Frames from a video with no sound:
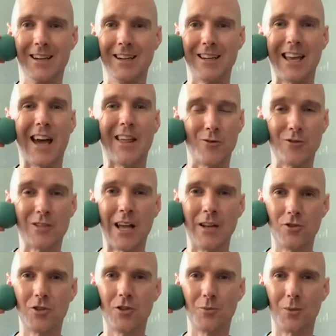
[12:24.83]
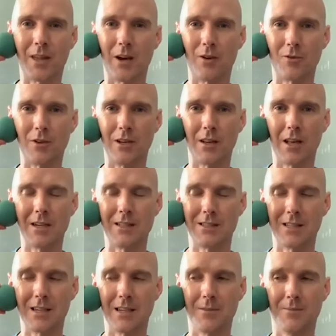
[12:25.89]
gather tension without
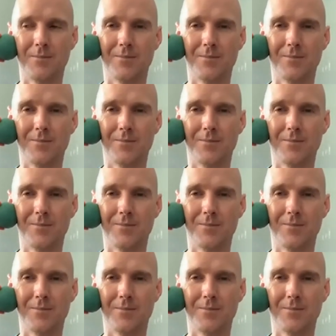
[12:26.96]
realizing.